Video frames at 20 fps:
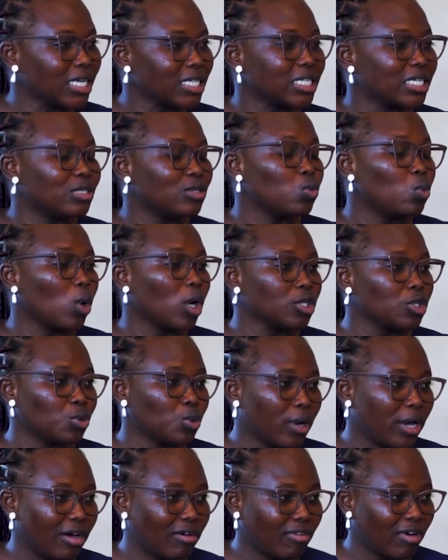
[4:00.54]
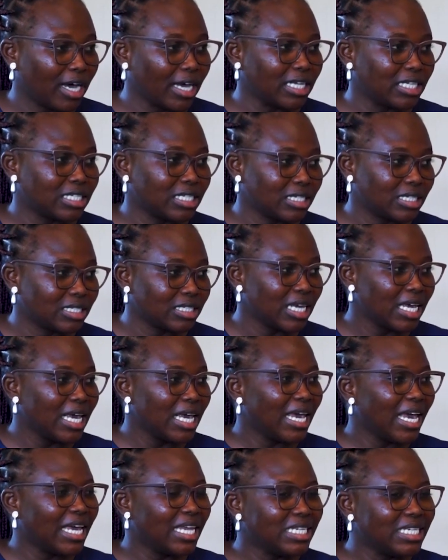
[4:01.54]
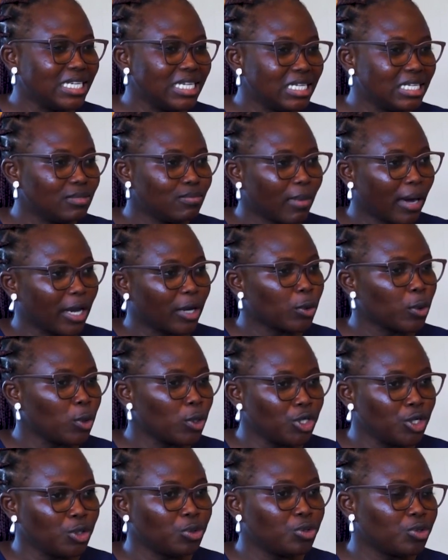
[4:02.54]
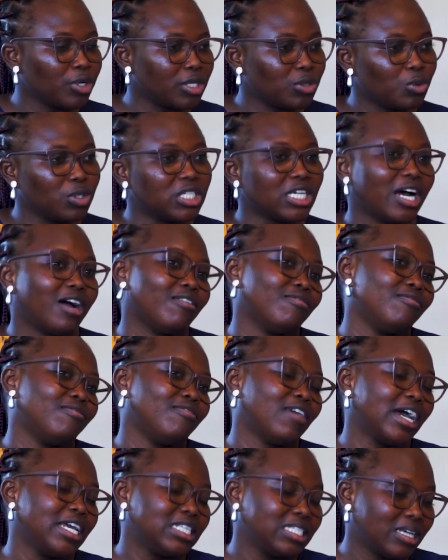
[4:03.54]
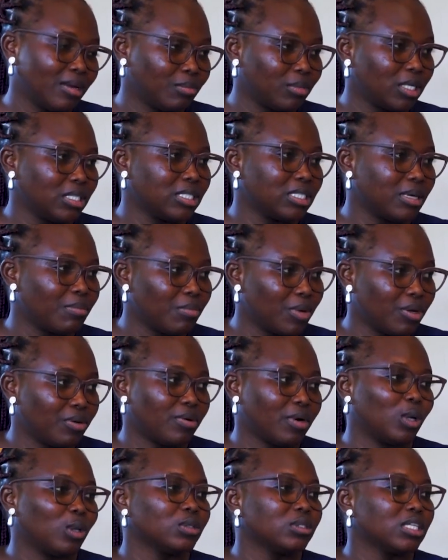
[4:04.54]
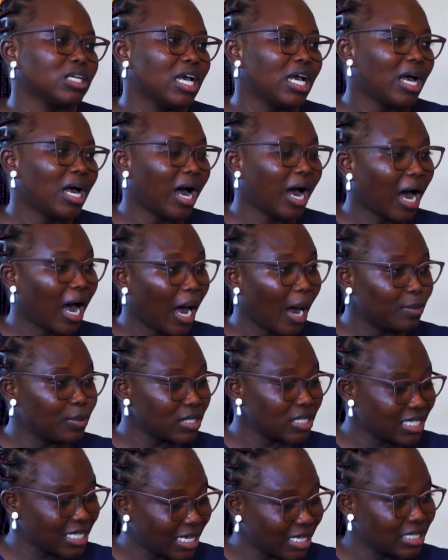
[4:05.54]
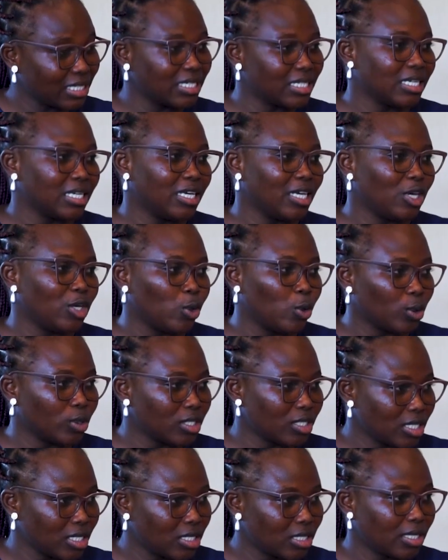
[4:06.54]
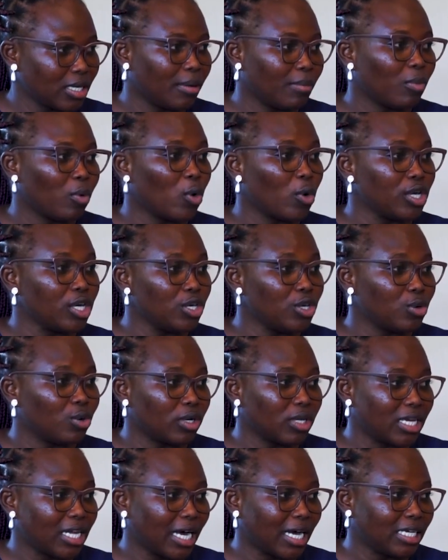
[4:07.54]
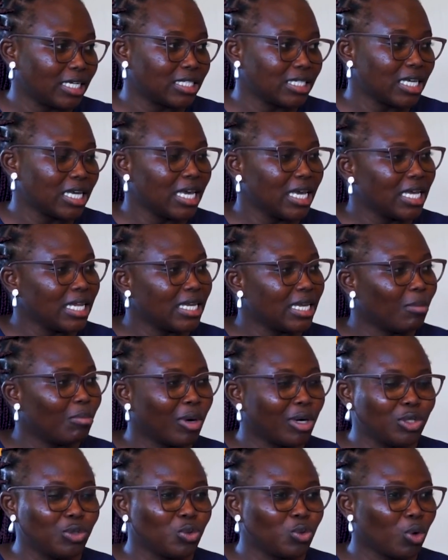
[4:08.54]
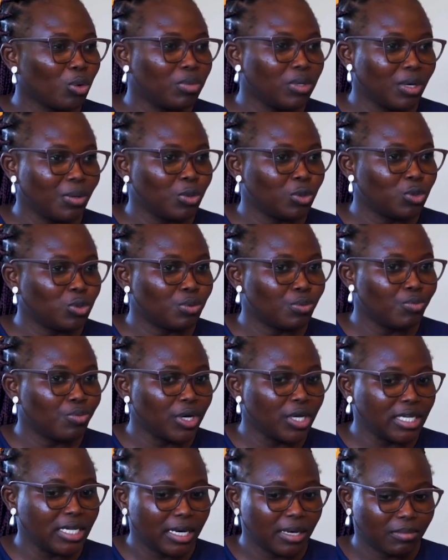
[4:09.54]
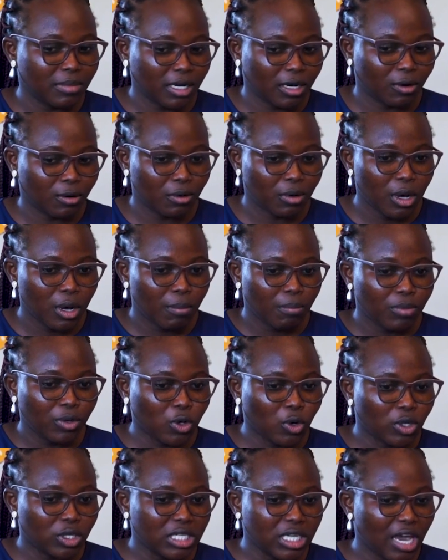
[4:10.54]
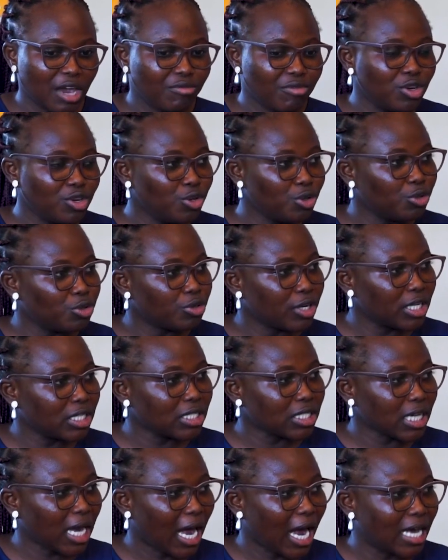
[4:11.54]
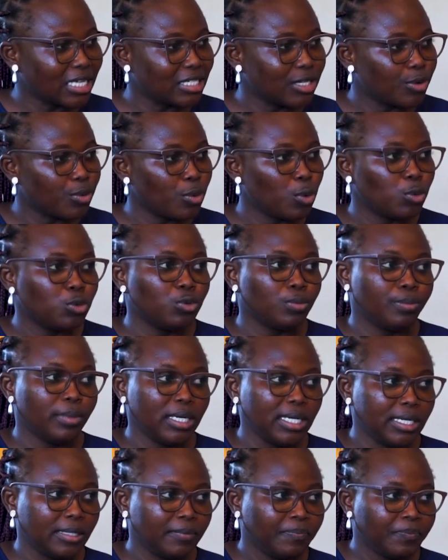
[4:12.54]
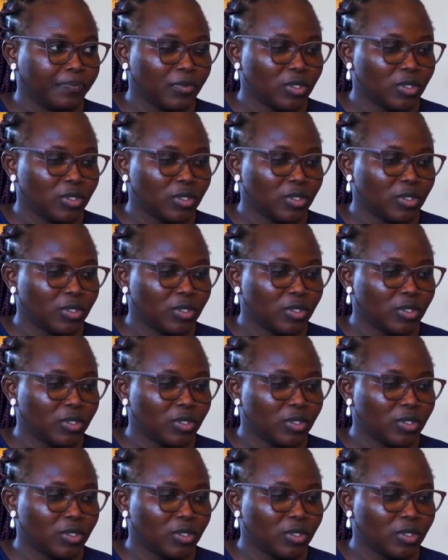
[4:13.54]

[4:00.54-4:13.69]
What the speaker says: acids, whatsoever it is. And these micronutrients, which are vitamins and minerals, are absent in your system or in your diet. The body will not be able to break them down because every nutrient has a role to play.